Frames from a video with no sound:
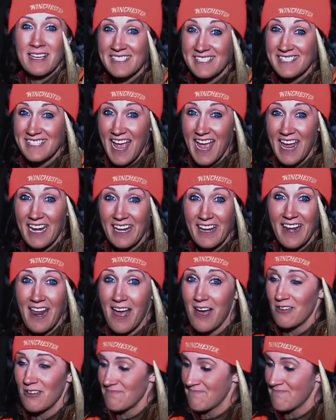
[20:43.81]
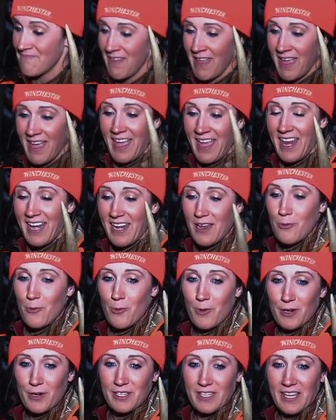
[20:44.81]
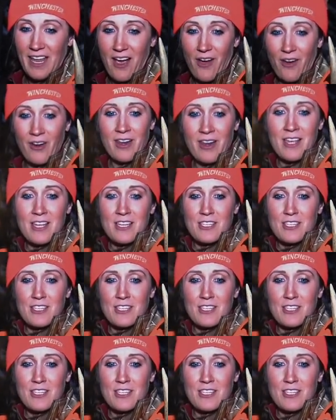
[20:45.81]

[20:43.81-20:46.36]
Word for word: sat it out, and it worked out.